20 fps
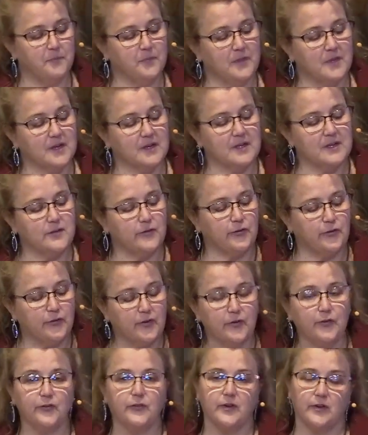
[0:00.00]
the
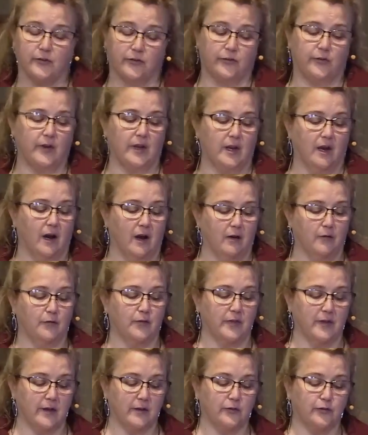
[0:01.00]
consistency
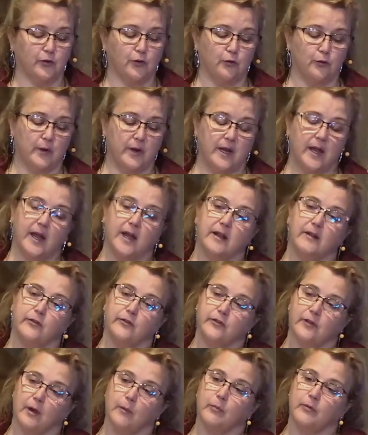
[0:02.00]
of this creates
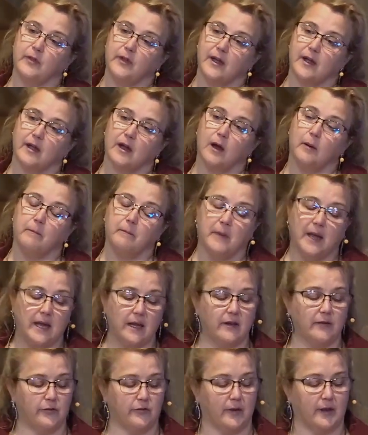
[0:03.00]
something
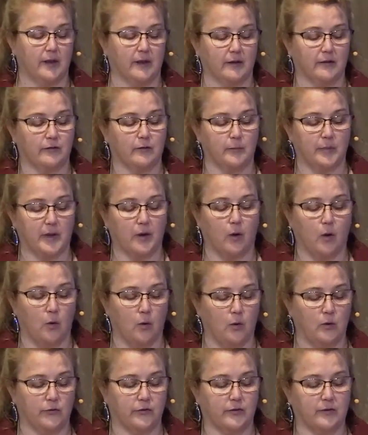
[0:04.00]
amazing to
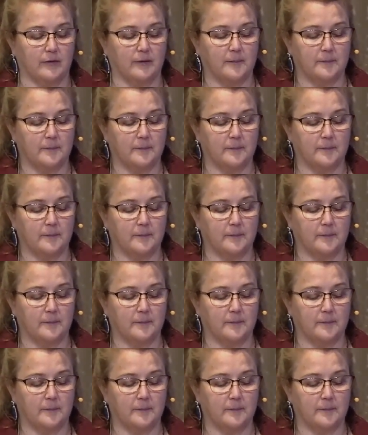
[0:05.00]
behold.